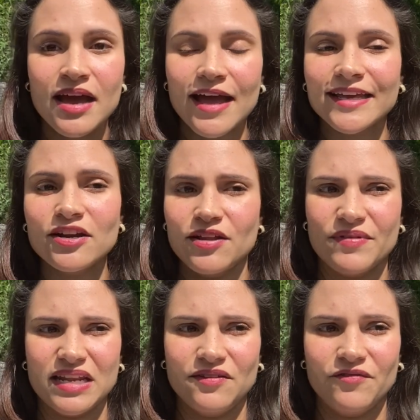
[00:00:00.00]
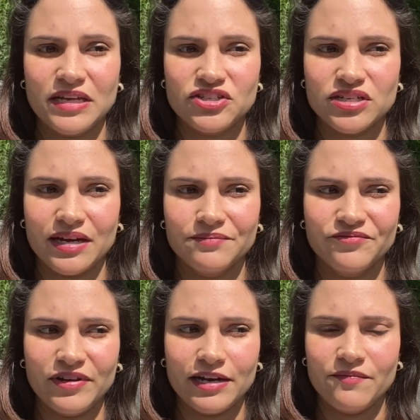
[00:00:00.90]
I cannot even eat fish. I'm
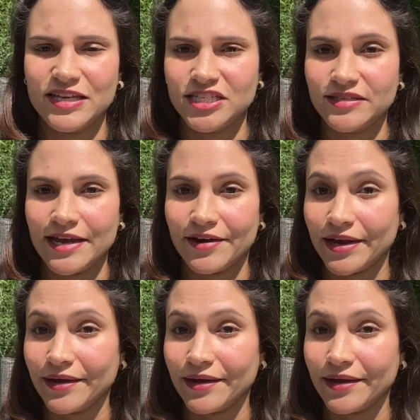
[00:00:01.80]
very vegetarian